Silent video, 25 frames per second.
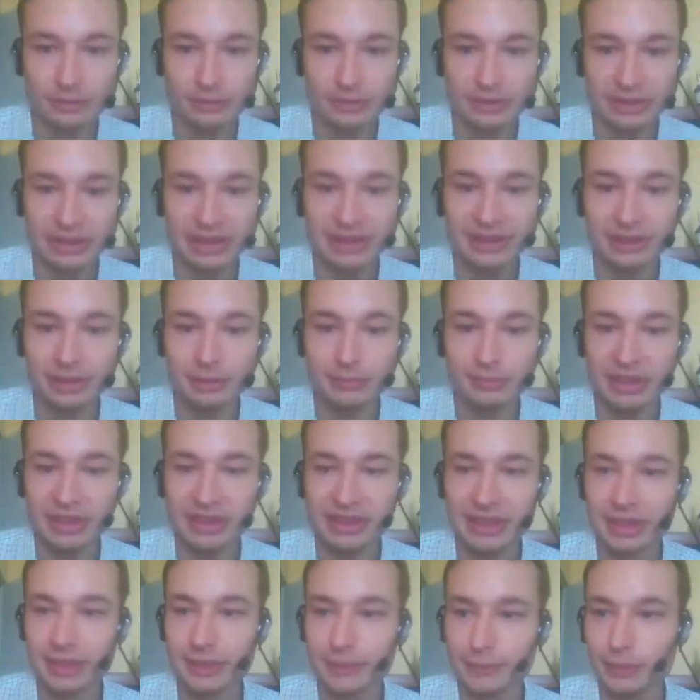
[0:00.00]
That's a
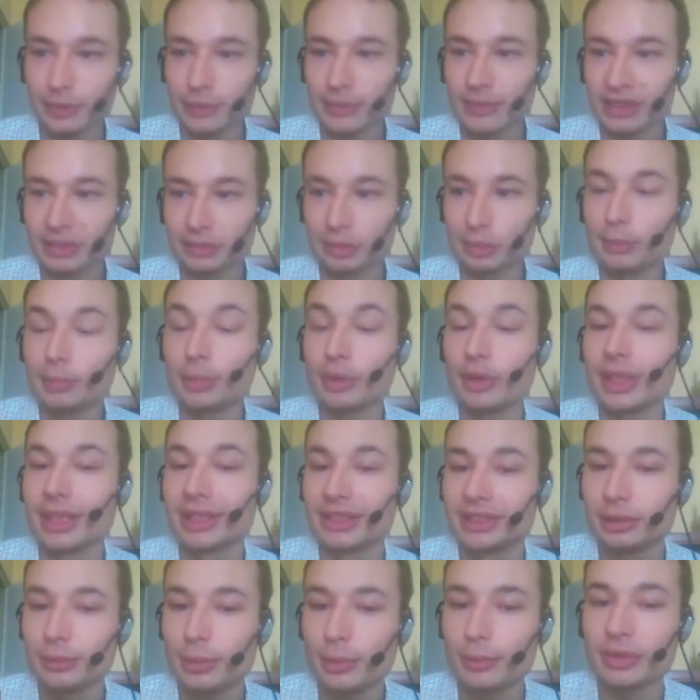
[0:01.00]
mistake from Hell's Reaper. At
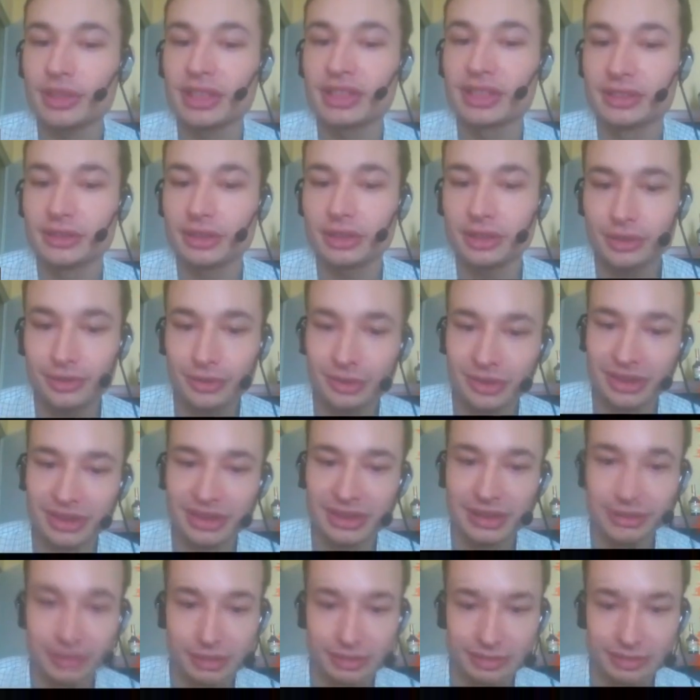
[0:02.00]
the moment he's not using the...